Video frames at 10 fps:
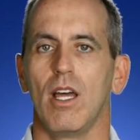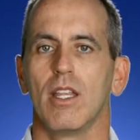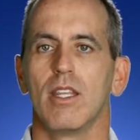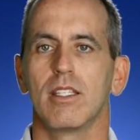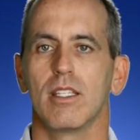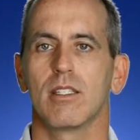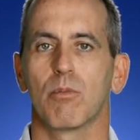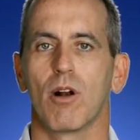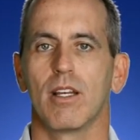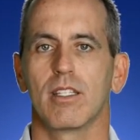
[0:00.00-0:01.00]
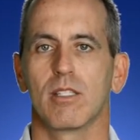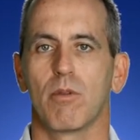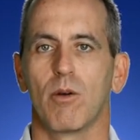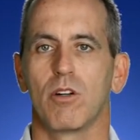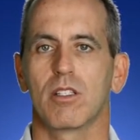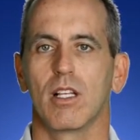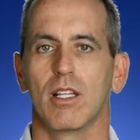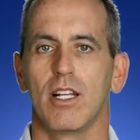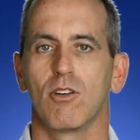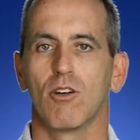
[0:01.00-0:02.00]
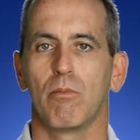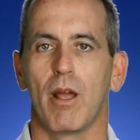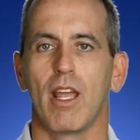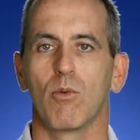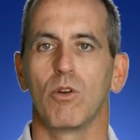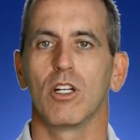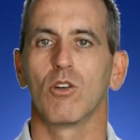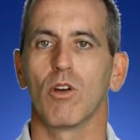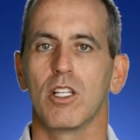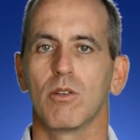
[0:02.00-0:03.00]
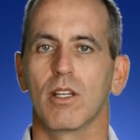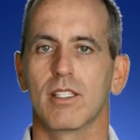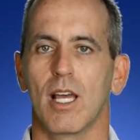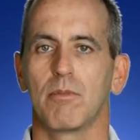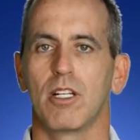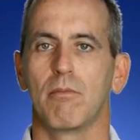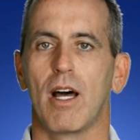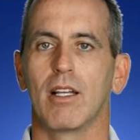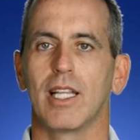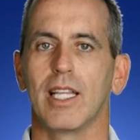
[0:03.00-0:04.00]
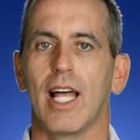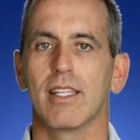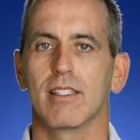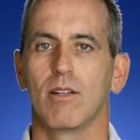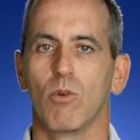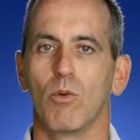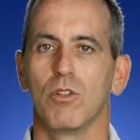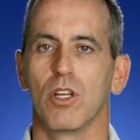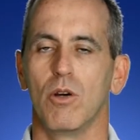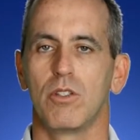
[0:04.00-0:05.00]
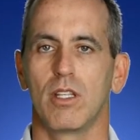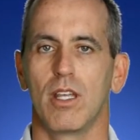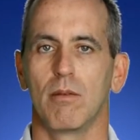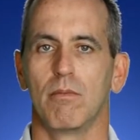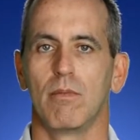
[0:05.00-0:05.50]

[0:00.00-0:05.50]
This is the process by which the lender or bank would agree to accept an amount less than what was owed to them.